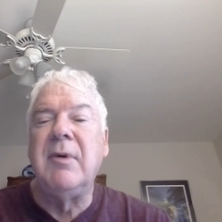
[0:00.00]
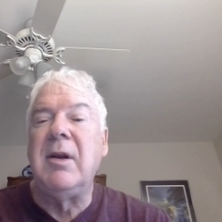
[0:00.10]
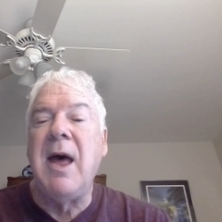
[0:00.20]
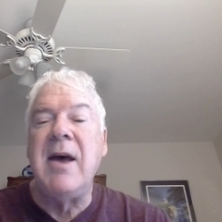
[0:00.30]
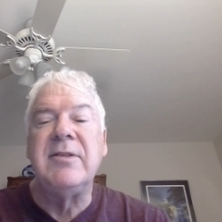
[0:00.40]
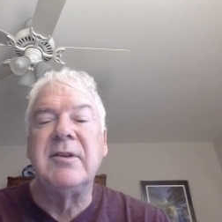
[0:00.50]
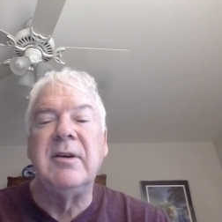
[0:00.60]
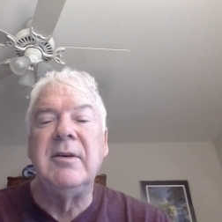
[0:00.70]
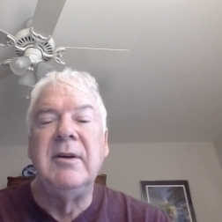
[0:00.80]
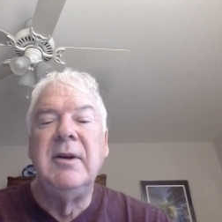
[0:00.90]

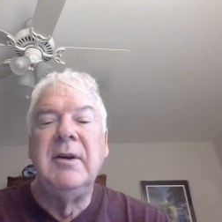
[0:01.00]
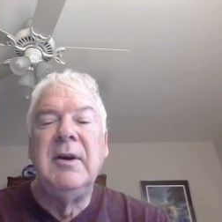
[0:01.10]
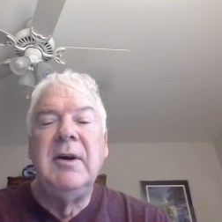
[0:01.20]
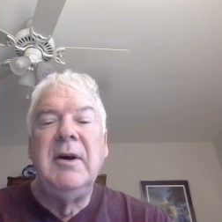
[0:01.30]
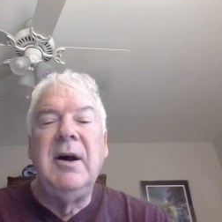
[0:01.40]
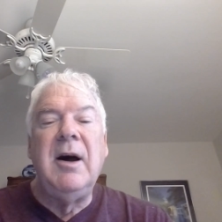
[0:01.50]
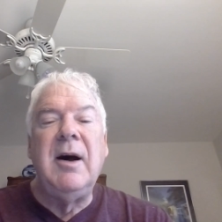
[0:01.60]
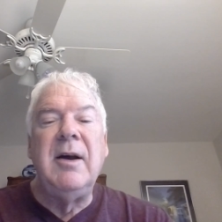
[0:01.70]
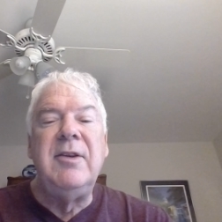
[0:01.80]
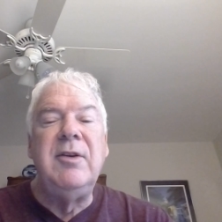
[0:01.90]
Alaska.
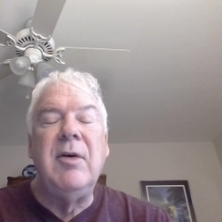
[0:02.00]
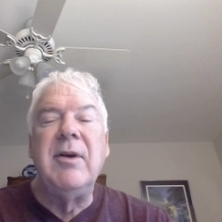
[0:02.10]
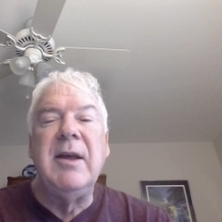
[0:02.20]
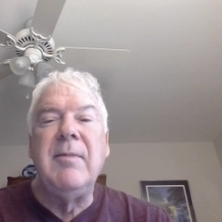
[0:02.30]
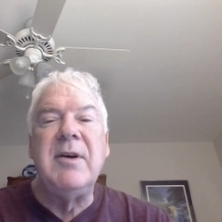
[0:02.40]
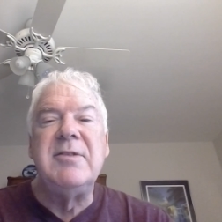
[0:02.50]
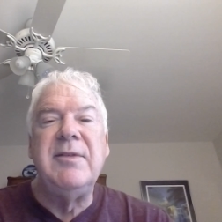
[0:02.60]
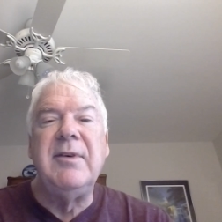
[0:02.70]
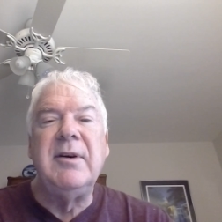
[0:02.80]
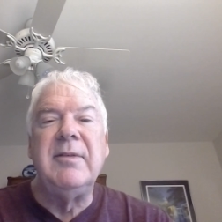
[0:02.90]
And you don't get much
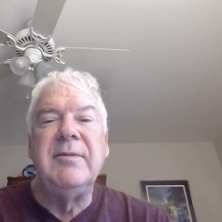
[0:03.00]
of a